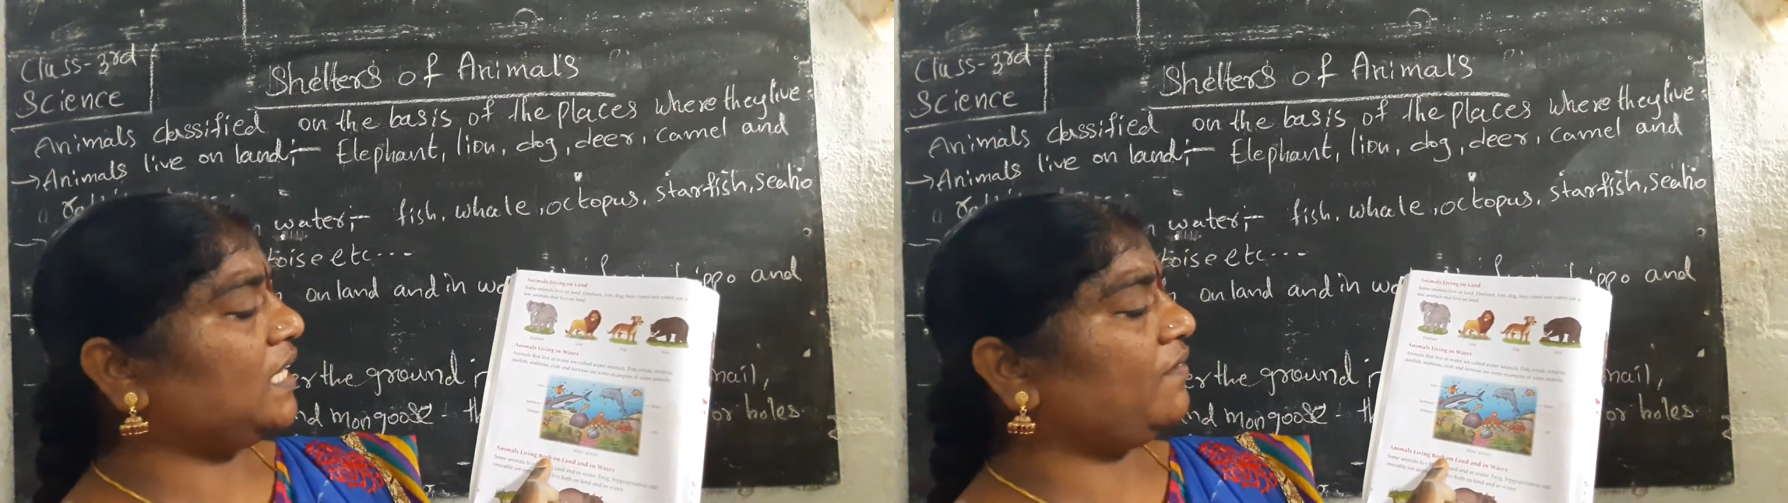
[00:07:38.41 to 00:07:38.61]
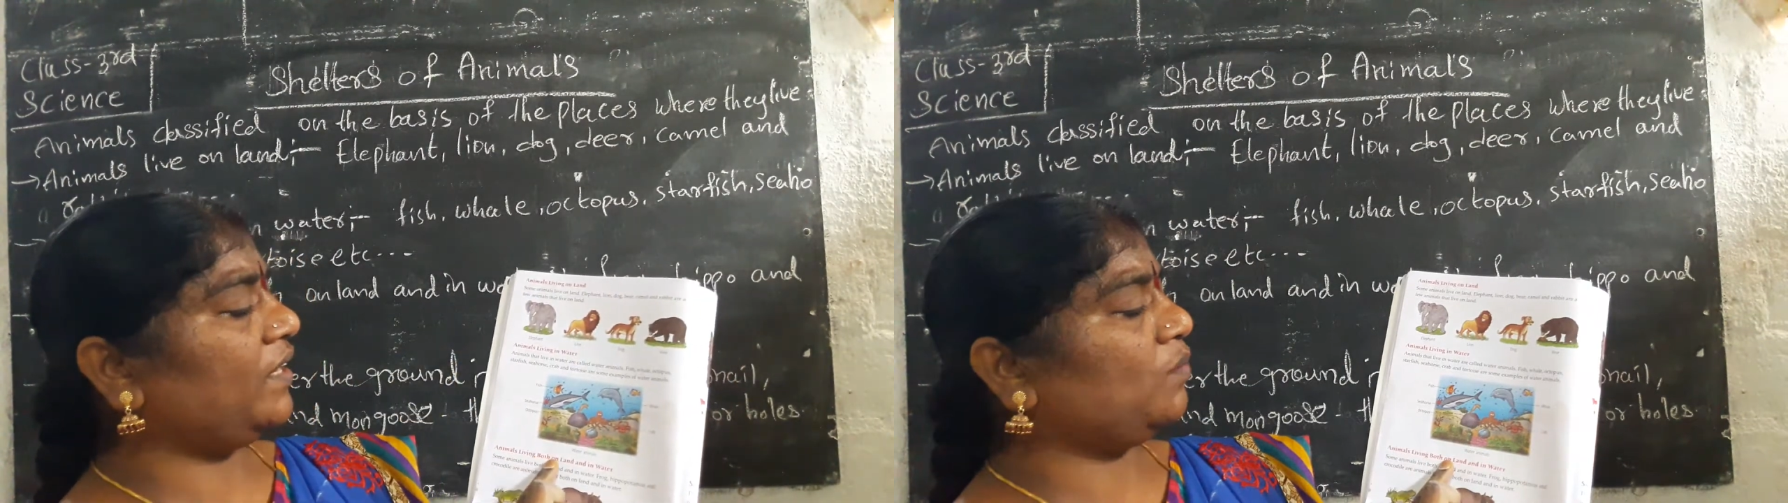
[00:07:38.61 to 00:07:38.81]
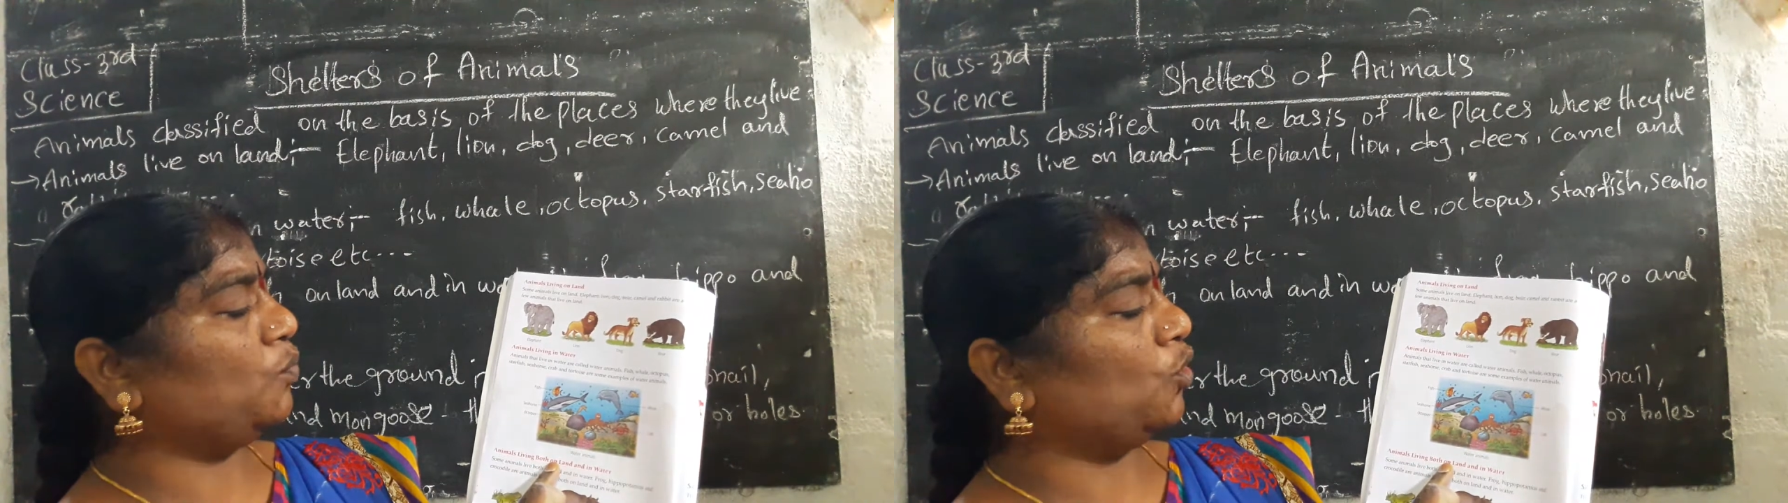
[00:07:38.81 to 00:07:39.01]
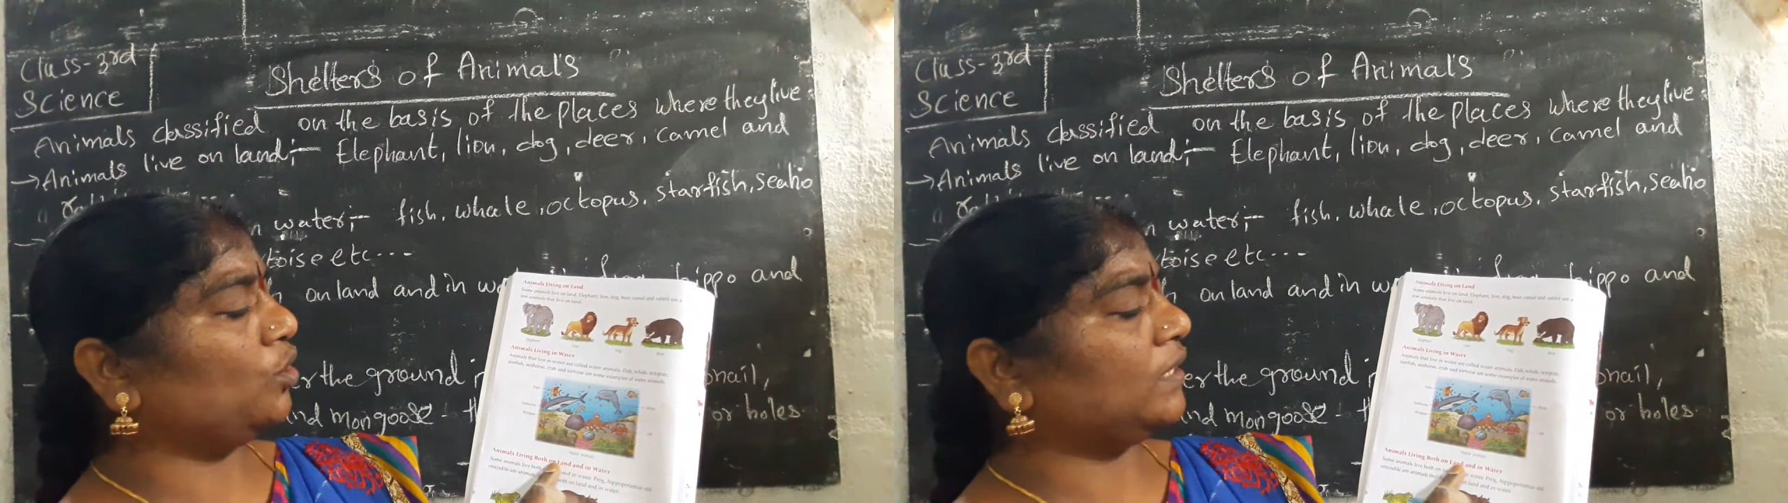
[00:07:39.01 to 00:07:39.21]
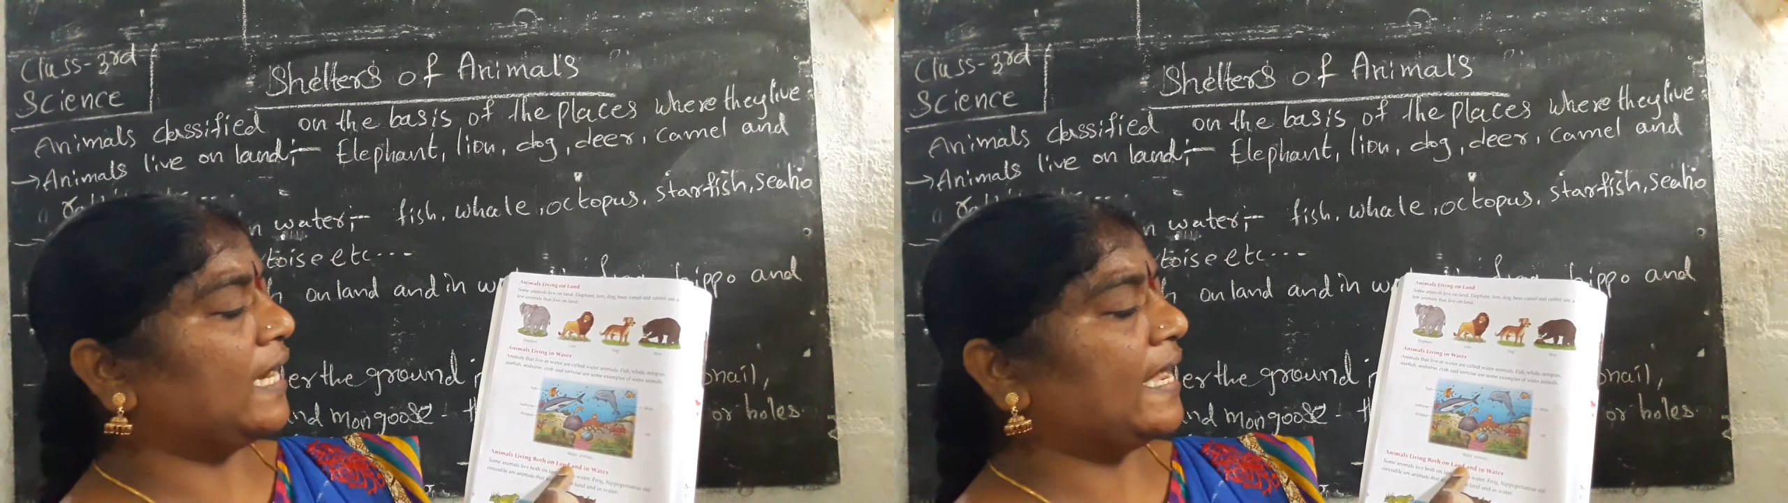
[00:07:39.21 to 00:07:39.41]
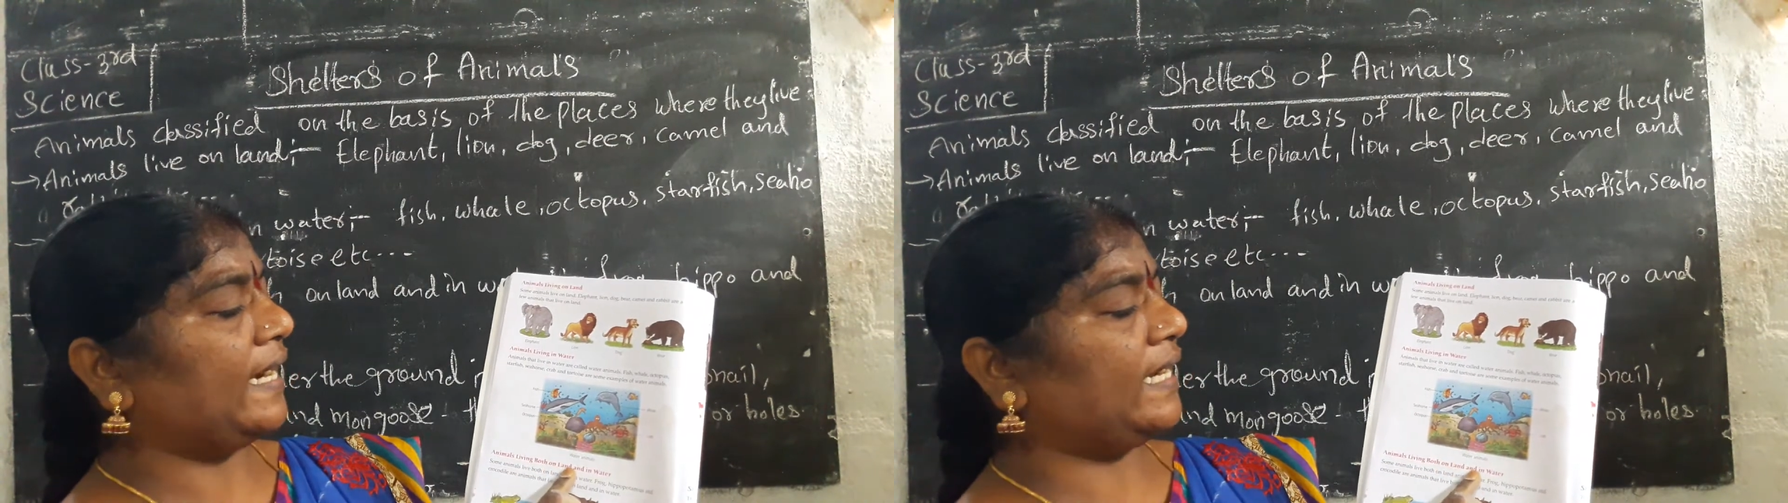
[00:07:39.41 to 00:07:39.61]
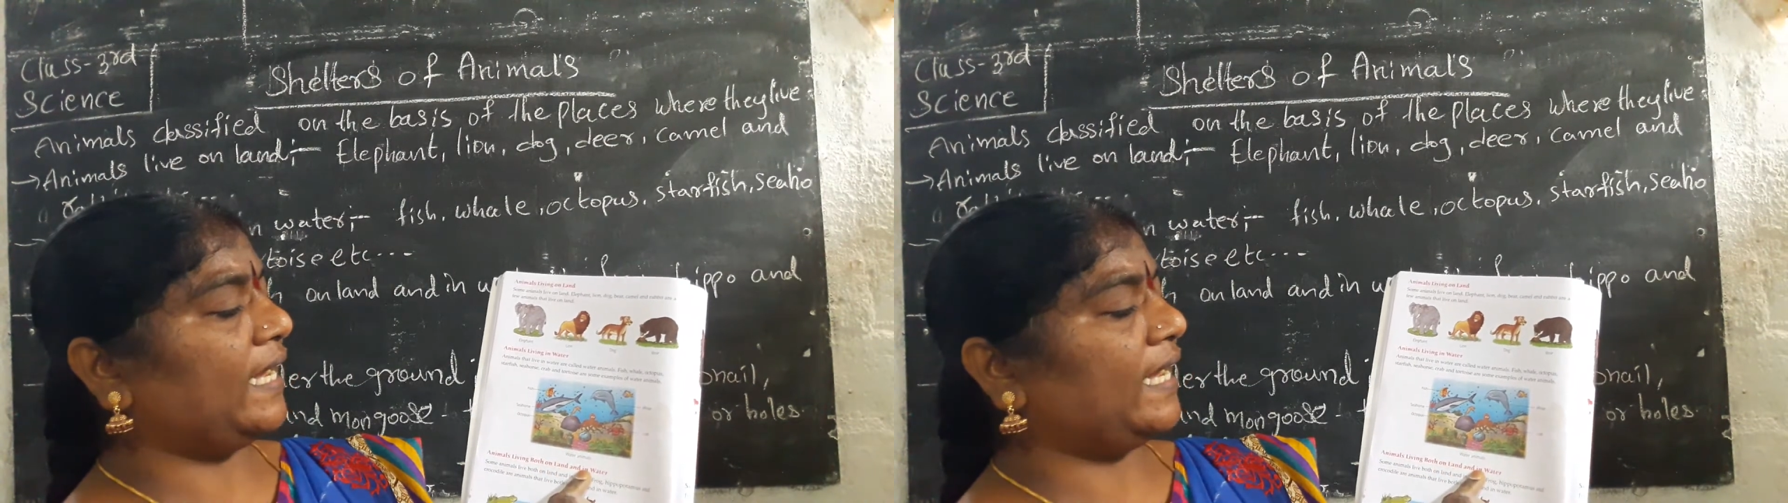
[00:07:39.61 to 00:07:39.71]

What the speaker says: live in both land